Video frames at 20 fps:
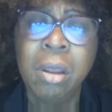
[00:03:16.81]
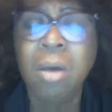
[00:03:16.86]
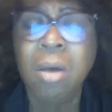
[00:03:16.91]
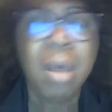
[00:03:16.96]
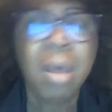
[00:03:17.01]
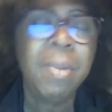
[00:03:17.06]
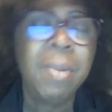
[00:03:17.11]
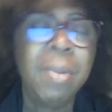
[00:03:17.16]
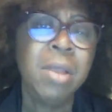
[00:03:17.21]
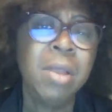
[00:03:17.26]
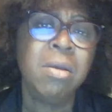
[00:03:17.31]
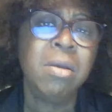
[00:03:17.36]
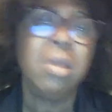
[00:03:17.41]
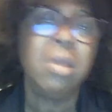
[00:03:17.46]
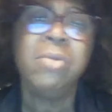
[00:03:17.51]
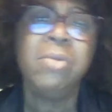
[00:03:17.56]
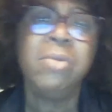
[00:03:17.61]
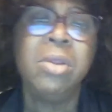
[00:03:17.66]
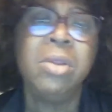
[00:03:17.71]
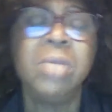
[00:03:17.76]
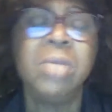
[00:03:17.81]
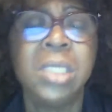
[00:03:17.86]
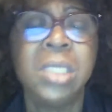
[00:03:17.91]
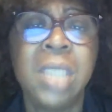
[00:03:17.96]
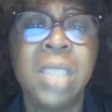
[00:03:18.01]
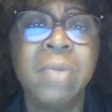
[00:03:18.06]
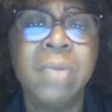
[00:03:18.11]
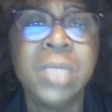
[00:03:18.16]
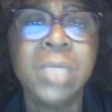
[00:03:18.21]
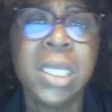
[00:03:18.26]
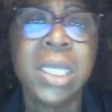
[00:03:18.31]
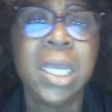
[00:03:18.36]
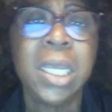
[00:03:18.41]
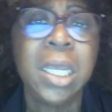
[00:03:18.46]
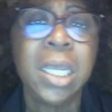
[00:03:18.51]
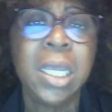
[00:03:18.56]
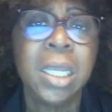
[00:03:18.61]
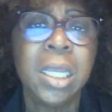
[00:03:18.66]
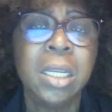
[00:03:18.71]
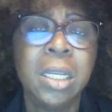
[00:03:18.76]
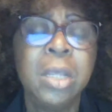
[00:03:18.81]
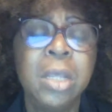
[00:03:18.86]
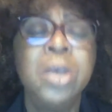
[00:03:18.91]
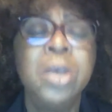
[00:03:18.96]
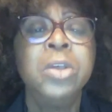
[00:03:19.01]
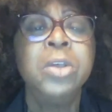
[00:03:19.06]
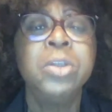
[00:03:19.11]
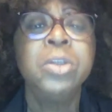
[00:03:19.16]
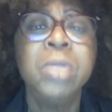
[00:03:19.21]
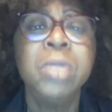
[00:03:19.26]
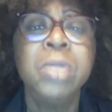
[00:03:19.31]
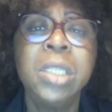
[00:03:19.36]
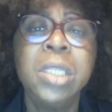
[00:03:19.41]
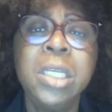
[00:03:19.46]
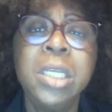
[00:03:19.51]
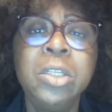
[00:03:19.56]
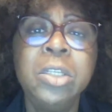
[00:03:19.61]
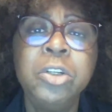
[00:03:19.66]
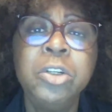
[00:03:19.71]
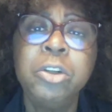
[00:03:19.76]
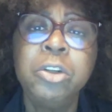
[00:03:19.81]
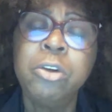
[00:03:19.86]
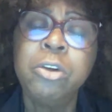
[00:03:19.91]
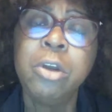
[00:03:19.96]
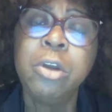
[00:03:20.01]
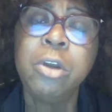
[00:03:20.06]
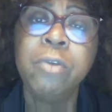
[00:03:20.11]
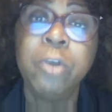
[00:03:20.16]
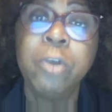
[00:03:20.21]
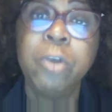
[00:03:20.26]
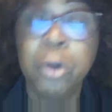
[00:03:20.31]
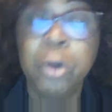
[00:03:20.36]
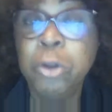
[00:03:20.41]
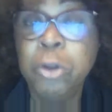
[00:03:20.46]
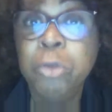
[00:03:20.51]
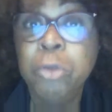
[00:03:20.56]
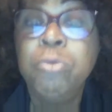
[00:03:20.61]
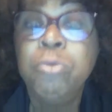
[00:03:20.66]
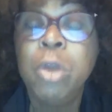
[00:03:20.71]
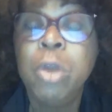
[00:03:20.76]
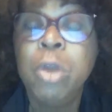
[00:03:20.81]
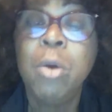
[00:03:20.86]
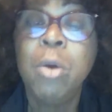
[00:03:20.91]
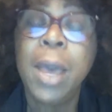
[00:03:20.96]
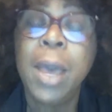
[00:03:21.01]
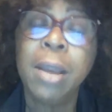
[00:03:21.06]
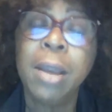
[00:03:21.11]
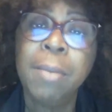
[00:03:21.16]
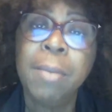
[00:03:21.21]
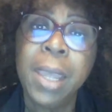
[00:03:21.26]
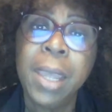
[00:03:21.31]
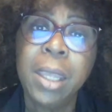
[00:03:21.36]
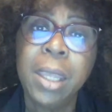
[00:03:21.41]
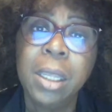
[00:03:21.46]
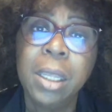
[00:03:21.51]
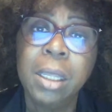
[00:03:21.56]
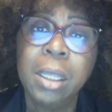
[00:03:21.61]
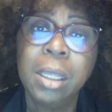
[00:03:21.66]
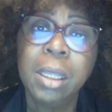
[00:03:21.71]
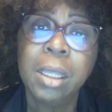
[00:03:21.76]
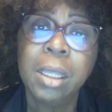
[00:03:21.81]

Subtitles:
Oh, I've been cooking, since I was a kid. So the things that you're cooking for her, you know how to make.